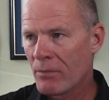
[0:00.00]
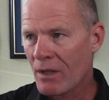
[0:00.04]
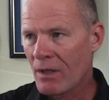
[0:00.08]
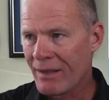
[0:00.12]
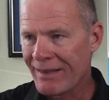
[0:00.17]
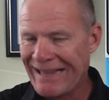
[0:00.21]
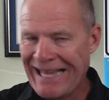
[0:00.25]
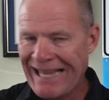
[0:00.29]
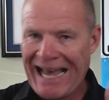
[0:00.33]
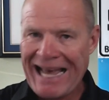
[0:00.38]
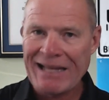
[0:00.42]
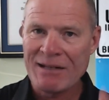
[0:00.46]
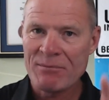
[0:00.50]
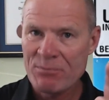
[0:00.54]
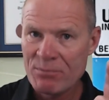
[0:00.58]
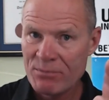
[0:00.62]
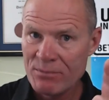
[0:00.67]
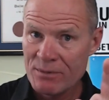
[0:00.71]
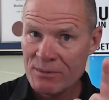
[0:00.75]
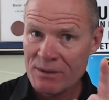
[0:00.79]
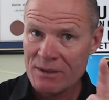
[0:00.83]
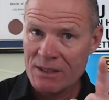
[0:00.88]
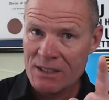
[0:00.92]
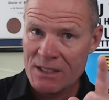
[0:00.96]
that
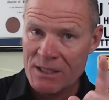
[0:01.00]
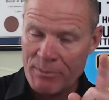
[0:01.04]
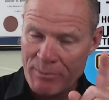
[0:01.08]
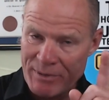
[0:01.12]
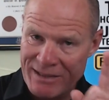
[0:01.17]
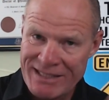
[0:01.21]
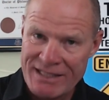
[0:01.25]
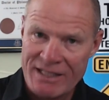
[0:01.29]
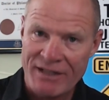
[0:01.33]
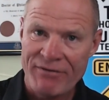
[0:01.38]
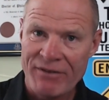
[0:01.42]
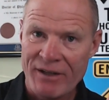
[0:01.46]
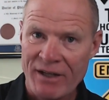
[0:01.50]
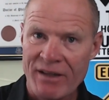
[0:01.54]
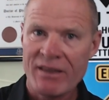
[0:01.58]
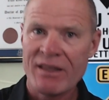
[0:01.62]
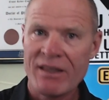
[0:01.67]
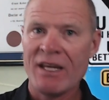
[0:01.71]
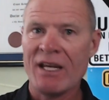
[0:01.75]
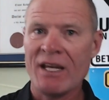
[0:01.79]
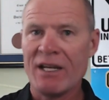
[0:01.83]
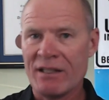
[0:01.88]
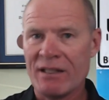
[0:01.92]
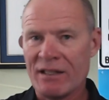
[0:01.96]
specific
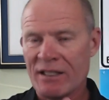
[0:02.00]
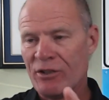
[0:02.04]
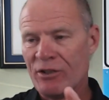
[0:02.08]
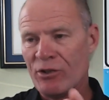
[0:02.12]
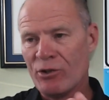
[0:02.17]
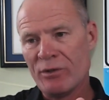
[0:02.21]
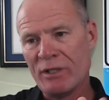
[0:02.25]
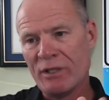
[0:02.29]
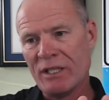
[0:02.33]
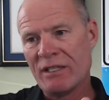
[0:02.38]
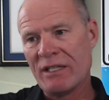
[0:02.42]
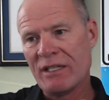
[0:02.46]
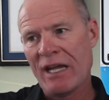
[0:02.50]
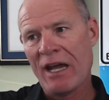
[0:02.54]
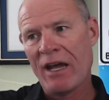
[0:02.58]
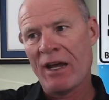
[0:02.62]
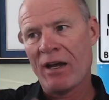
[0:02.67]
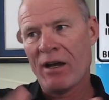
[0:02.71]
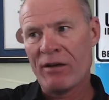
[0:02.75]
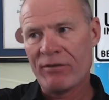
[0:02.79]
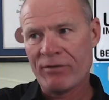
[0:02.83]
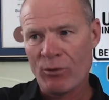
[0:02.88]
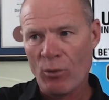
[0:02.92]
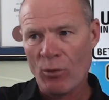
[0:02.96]
thing that you need to
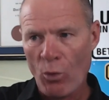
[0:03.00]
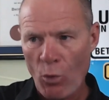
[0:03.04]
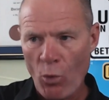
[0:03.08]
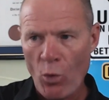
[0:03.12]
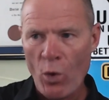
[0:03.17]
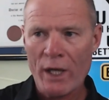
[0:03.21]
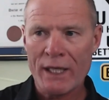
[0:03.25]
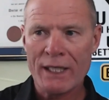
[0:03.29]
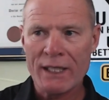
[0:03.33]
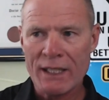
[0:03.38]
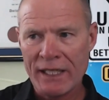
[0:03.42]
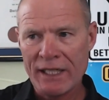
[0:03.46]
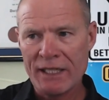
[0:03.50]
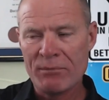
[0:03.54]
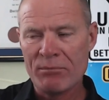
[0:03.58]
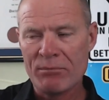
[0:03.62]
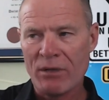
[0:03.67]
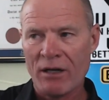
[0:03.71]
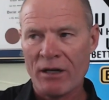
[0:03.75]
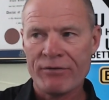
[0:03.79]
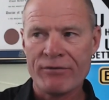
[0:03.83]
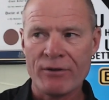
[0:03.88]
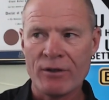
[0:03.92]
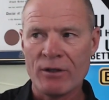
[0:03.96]
have one lane
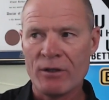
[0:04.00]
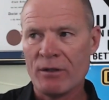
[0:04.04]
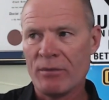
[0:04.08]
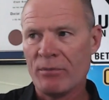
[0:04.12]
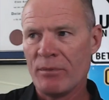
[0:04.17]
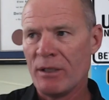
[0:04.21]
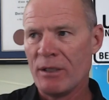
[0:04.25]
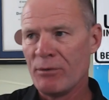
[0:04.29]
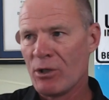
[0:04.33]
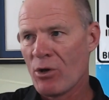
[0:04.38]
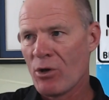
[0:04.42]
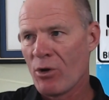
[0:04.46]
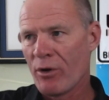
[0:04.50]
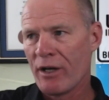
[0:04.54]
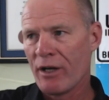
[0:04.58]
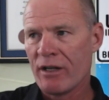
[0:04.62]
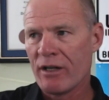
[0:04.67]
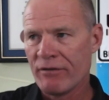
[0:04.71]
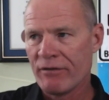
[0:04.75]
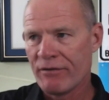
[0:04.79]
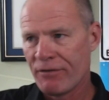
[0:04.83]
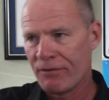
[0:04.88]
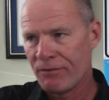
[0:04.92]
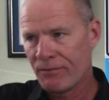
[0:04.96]
buffer, and maybe Corey
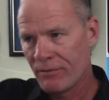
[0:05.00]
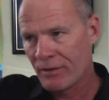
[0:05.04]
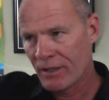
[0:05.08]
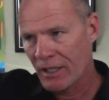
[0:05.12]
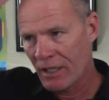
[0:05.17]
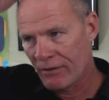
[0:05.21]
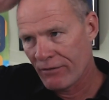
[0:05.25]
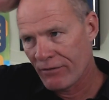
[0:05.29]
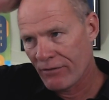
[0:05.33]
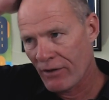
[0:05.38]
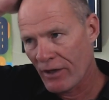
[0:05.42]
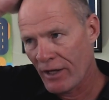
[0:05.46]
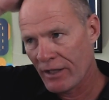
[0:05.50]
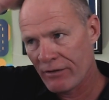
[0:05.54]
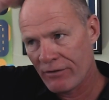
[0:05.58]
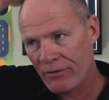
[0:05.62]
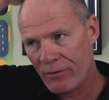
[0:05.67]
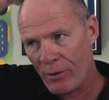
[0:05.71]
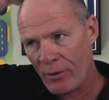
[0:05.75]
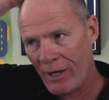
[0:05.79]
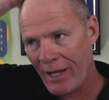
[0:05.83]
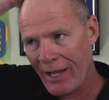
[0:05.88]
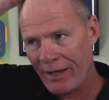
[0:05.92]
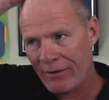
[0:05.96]
can find it
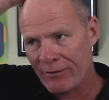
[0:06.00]
for you.